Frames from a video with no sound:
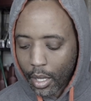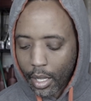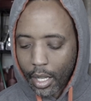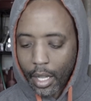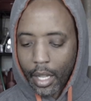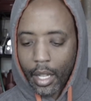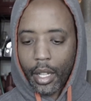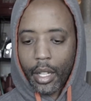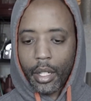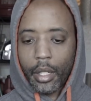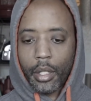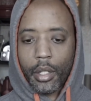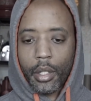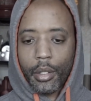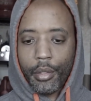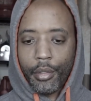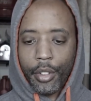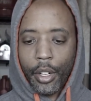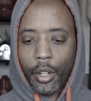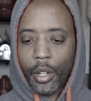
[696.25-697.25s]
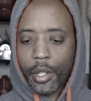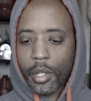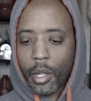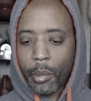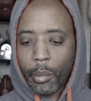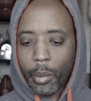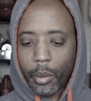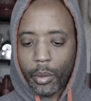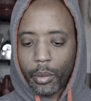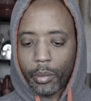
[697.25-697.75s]
And very
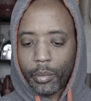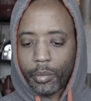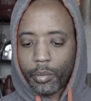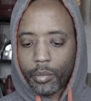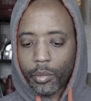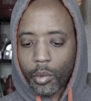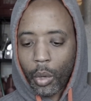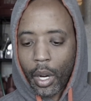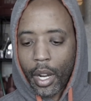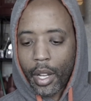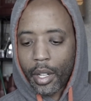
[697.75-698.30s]
simple, right?